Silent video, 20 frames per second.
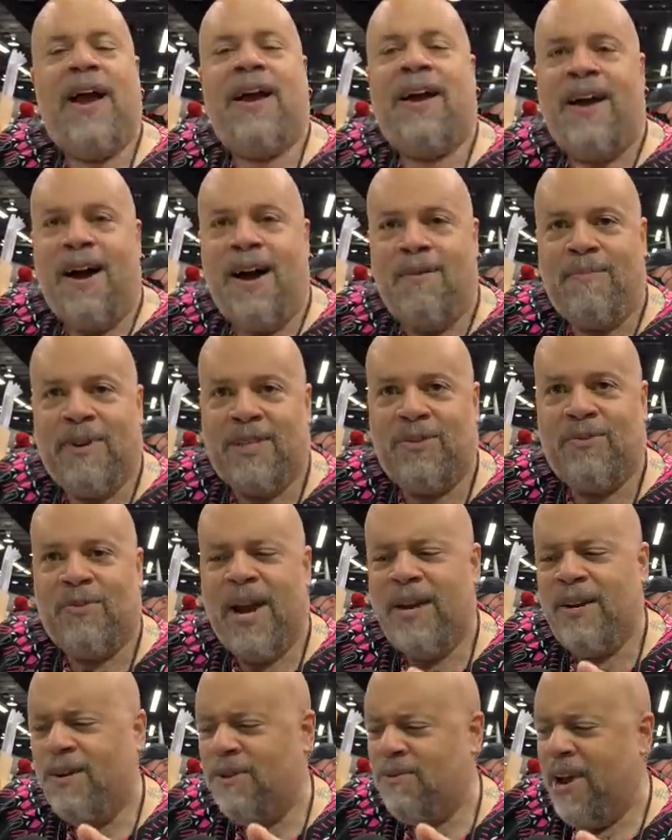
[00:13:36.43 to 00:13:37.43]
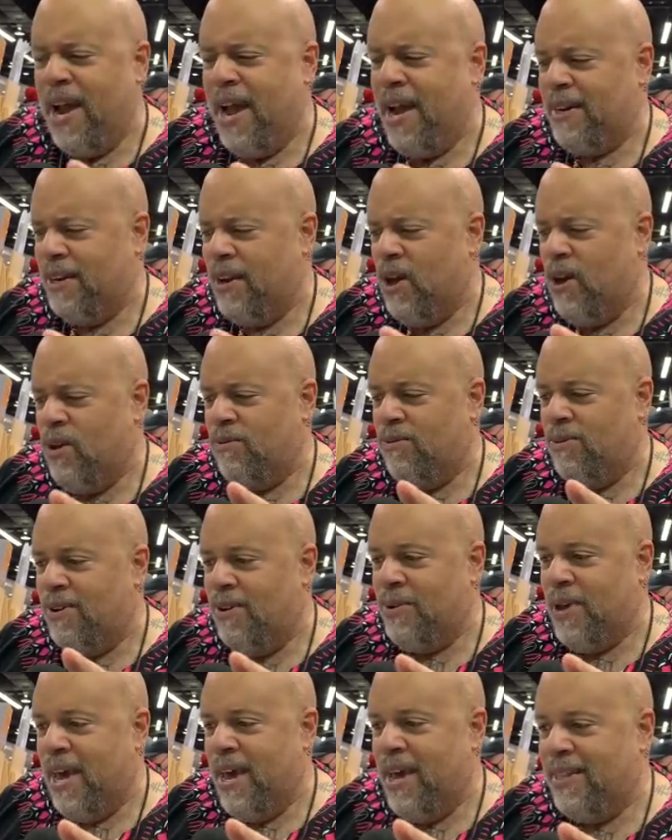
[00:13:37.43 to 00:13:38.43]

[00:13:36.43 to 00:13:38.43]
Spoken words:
Comics, right? Hood Rat, no, okay.